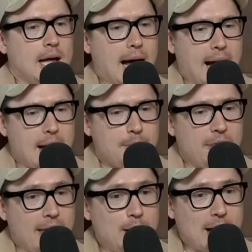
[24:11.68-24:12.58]
Um,
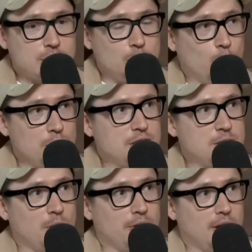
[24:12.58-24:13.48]
that actually was the
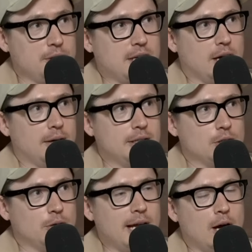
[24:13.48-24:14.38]
spot that I was going
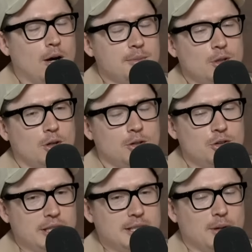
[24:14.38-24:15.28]
to. Now, I'm sort of
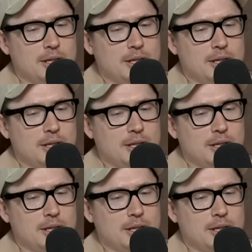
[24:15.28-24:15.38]
contradicting